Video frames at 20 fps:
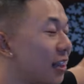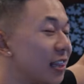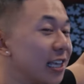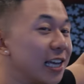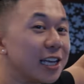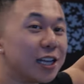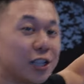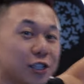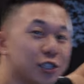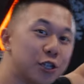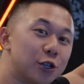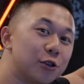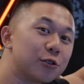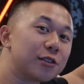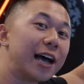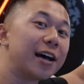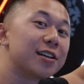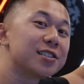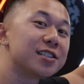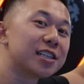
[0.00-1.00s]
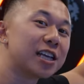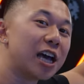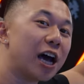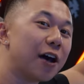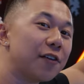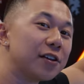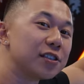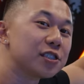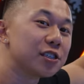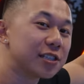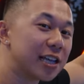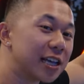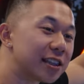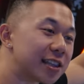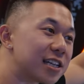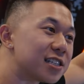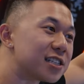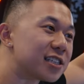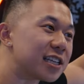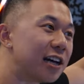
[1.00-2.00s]
the 2000 Kelvin to
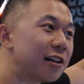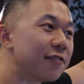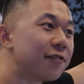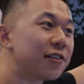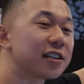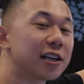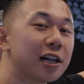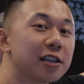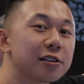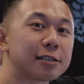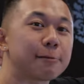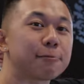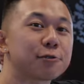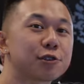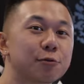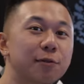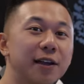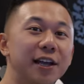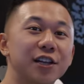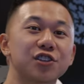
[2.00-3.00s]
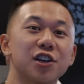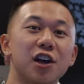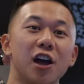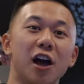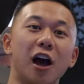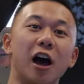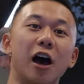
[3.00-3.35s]
10,000 Kelvin color temperature range